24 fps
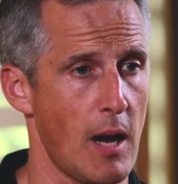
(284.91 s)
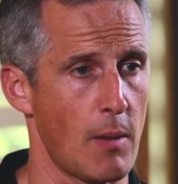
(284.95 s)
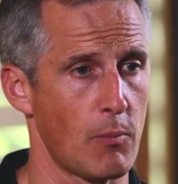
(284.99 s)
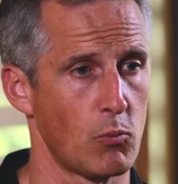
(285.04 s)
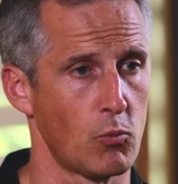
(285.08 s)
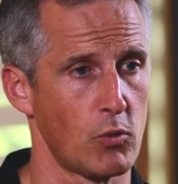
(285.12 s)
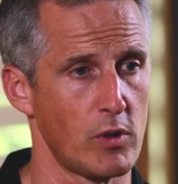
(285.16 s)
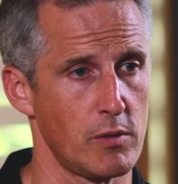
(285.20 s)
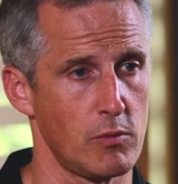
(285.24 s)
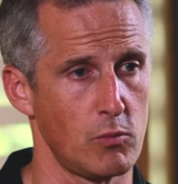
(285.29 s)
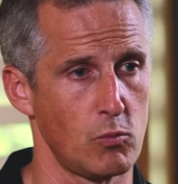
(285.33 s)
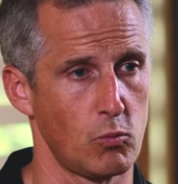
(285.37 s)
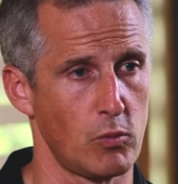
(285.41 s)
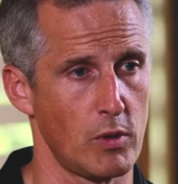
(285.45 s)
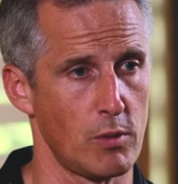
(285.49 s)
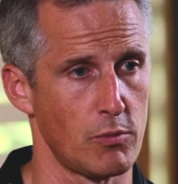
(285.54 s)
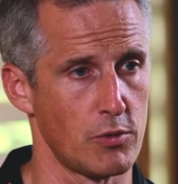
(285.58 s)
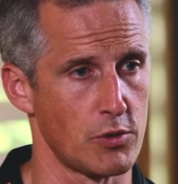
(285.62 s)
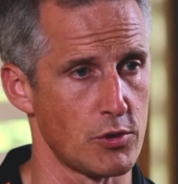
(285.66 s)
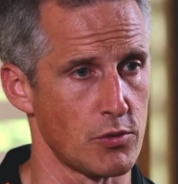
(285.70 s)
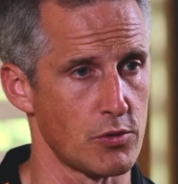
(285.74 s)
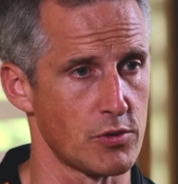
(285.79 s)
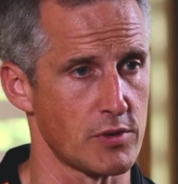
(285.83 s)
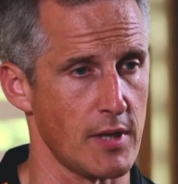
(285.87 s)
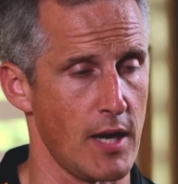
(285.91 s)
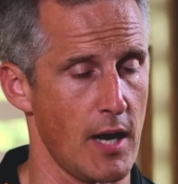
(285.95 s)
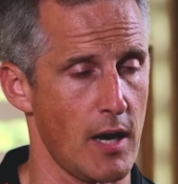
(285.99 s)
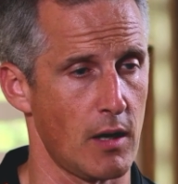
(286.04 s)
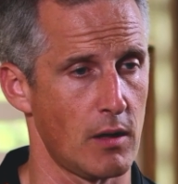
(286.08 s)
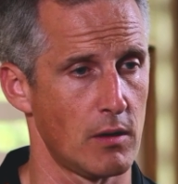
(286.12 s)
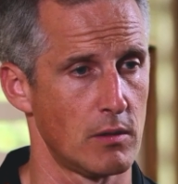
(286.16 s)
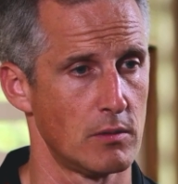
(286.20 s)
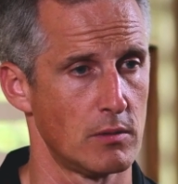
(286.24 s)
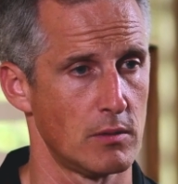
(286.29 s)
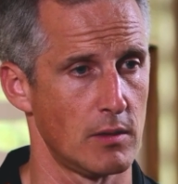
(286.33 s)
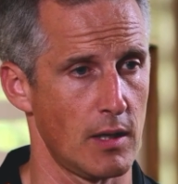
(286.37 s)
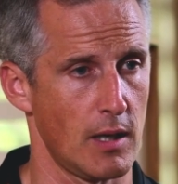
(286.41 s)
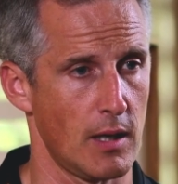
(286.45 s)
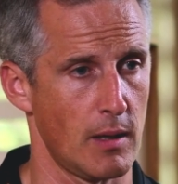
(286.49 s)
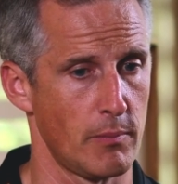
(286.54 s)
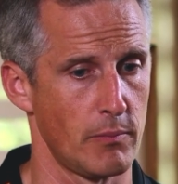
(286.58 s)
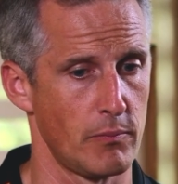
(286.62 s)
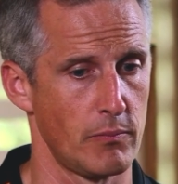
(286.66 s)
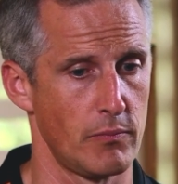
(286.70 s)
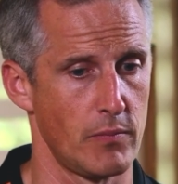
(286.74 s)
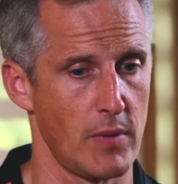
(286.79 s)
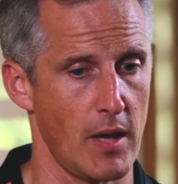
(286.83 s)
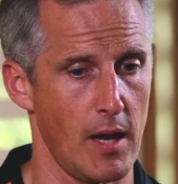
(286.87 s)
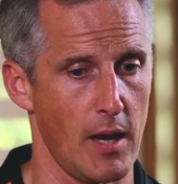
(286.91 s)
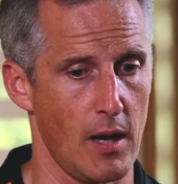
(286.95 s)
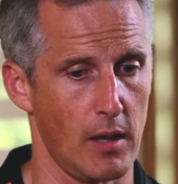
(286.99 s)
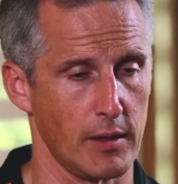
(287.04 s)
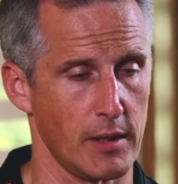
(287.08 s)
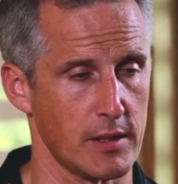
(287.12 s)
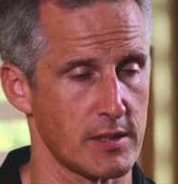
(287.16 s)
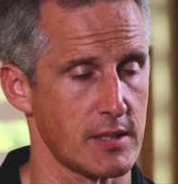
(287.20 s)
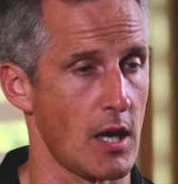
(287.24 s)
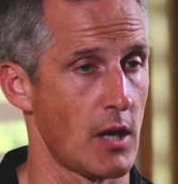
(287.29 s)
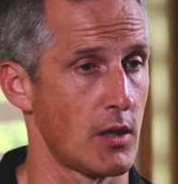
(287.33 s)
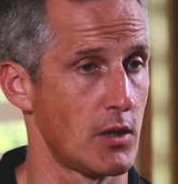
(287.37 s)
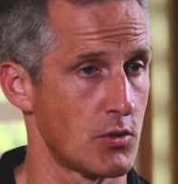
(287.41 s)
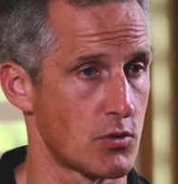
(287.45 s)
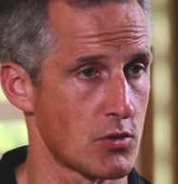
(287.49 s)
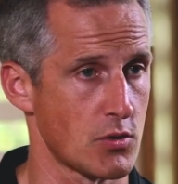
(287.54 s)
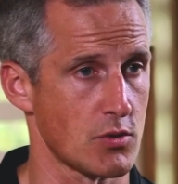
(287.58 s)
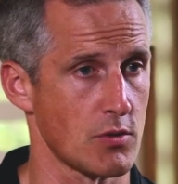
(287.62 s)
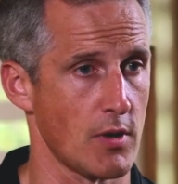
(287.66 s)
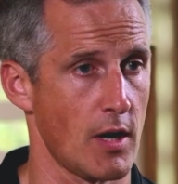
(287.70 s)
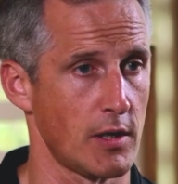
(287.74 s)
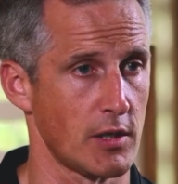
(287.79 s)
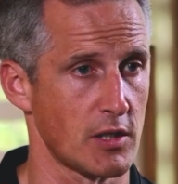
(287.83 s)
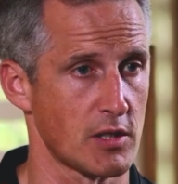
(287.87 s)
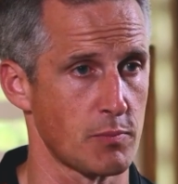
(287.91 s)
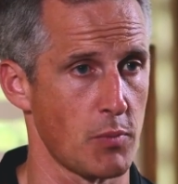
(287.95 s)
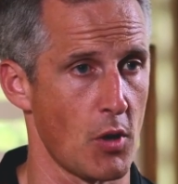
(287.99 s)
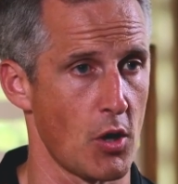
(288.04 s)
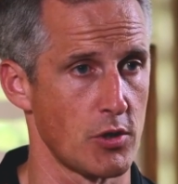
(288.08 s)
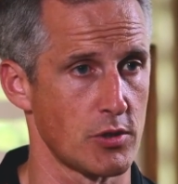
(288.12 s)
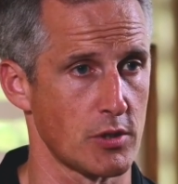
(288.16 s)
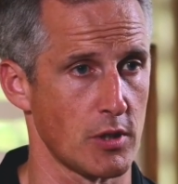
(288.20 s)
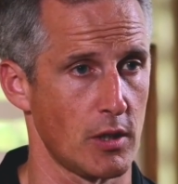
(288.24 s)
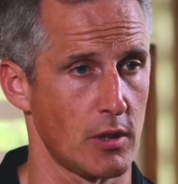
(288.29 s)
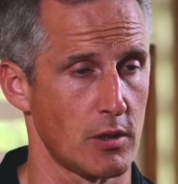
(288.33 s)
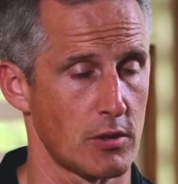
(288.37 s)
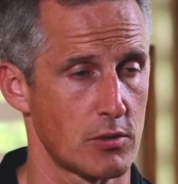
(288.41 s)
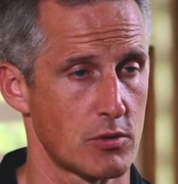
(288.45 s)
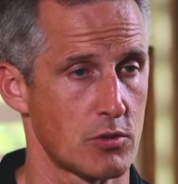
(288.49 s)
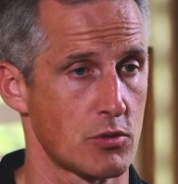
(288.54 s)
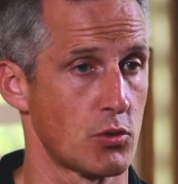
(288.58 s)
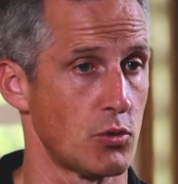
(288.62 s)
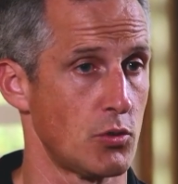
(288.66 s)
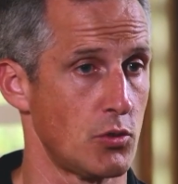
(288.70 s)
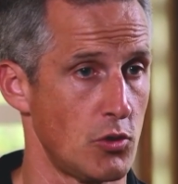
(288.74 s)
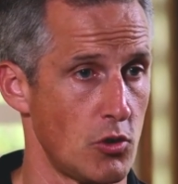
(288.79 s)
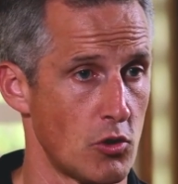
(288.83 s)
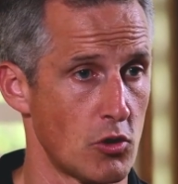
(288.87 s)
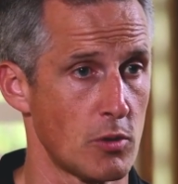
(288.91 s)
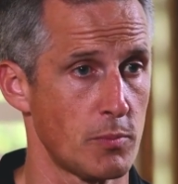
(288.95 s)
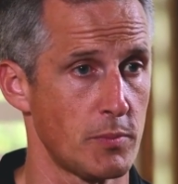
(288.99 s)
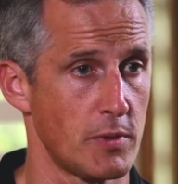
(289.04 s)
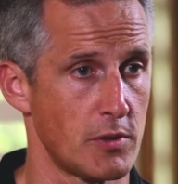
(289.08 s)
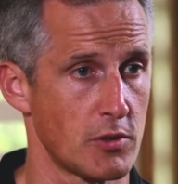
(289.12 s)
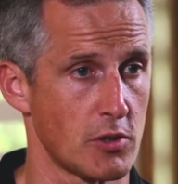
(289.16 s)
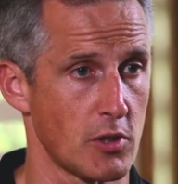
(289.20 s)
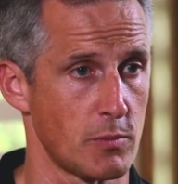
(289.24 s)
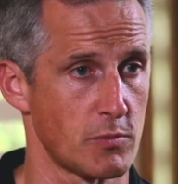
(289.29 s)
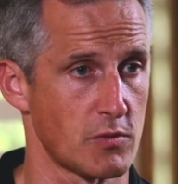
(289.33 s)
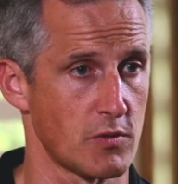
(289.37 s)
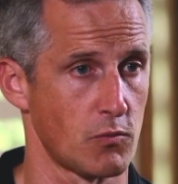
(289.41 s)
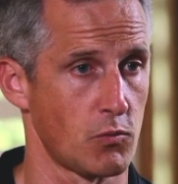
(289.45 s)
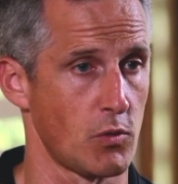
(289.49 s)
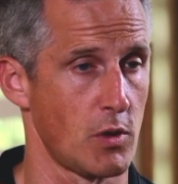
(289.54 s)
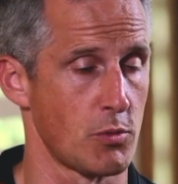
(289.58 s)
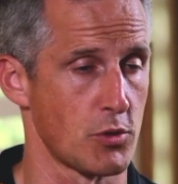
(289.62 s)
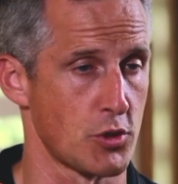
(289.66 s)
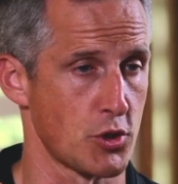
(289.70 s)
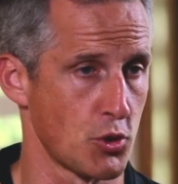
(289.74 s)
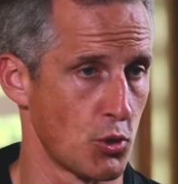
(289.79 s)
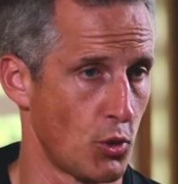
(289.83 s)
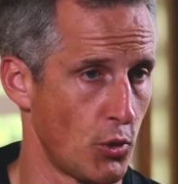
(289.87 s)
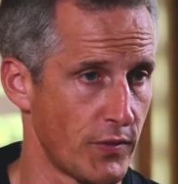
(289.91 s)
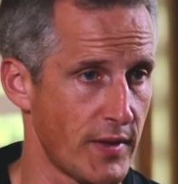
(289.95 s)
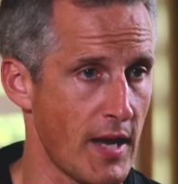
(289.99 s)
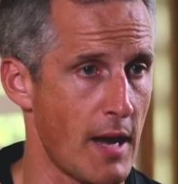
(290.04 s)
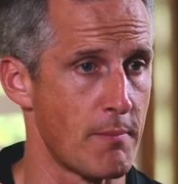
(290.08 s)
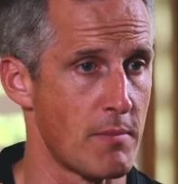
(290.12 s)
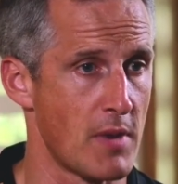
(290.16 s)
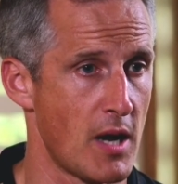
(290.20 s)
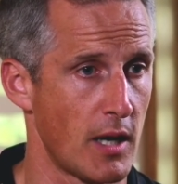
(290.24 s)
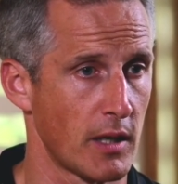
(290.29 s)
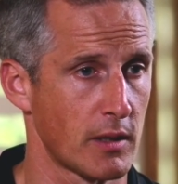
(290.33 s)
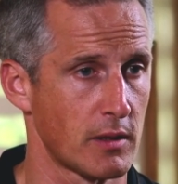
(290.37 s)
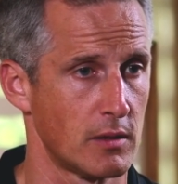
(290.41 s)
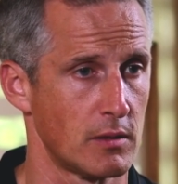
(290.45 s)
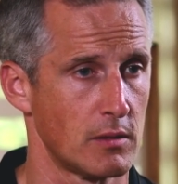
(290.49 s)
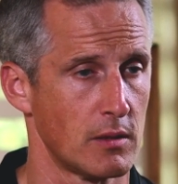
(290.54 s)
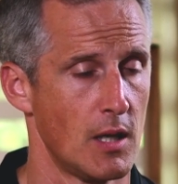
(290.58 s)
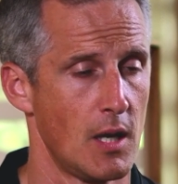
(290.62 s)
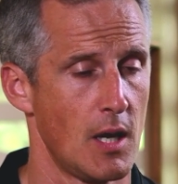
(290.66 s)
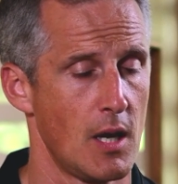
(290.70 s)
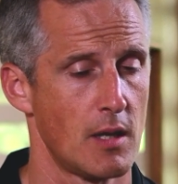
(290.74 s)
we reduced our interest rate exposure to Europe in terms of we were short that market.